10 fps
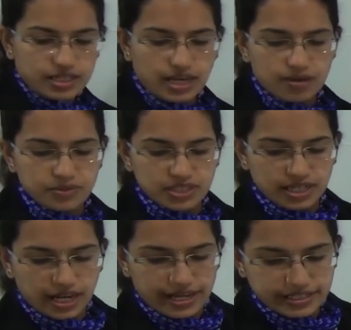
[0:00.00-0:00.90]
Kamuthi
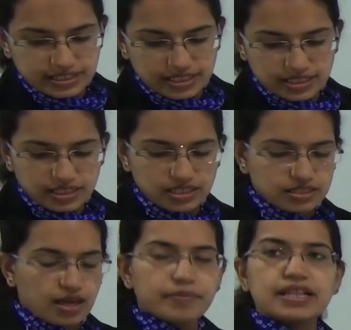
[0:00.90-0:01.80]
lies in
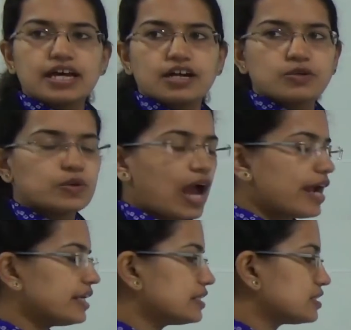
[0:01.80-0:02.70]
Tamil Nadu,
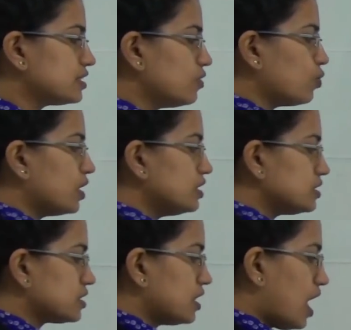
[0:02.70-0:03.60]
and it's the
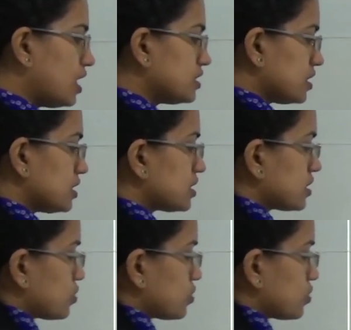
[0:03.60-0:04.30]
world's largest